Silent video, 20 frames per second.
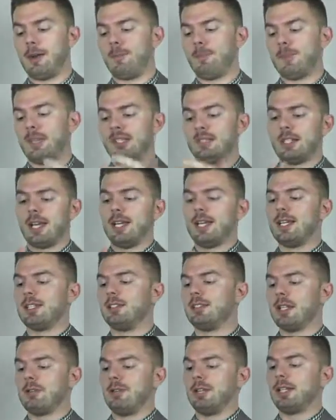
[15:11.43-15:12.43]
This guy has
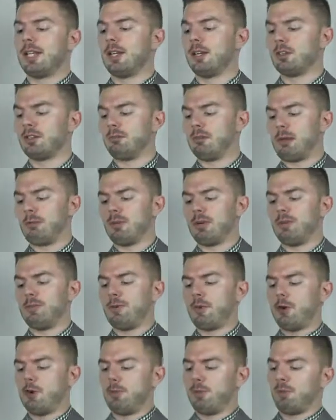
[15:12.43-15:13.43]
7 layers of memory
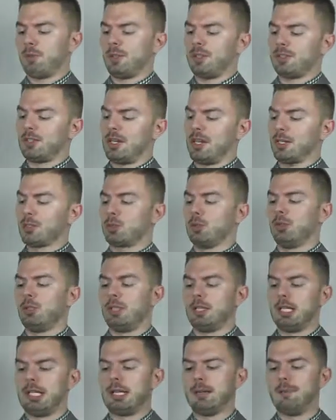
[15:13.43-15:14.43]
foam plus an
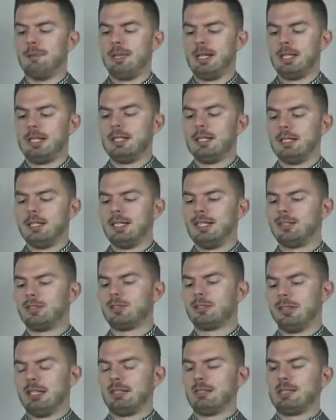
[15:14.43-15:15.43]
actual
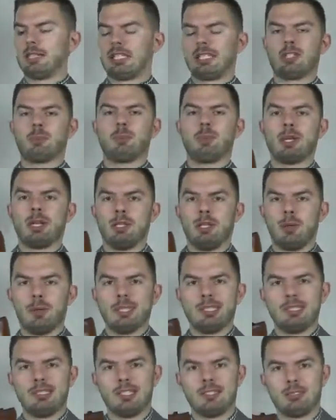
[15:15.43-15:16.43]
it's like a
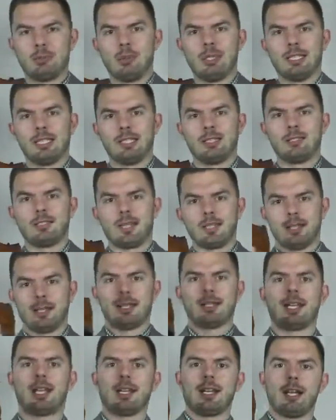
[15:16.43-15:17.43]
spring-loaded system on the inside
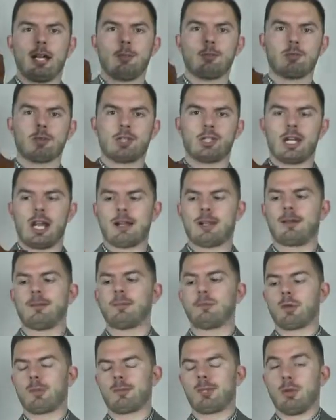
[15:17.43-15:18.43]
that kind of helps for shock
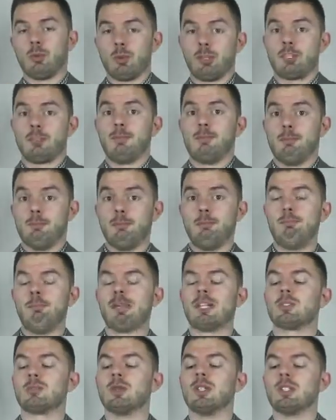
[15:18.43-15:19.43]
absorption with
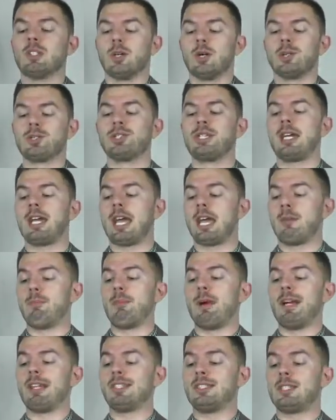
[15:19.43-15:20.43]
mixed results at
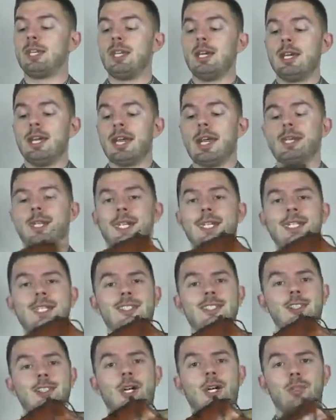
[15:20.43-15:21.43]
best. And then
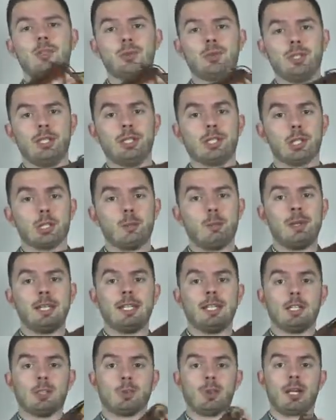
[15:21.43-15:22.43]
this is also a
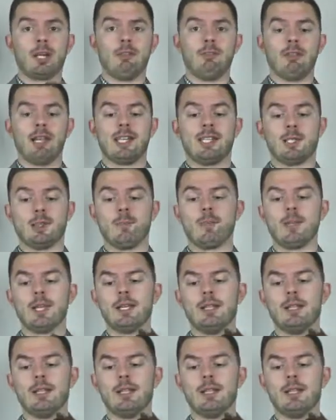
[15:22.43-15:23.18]
European grade of leather.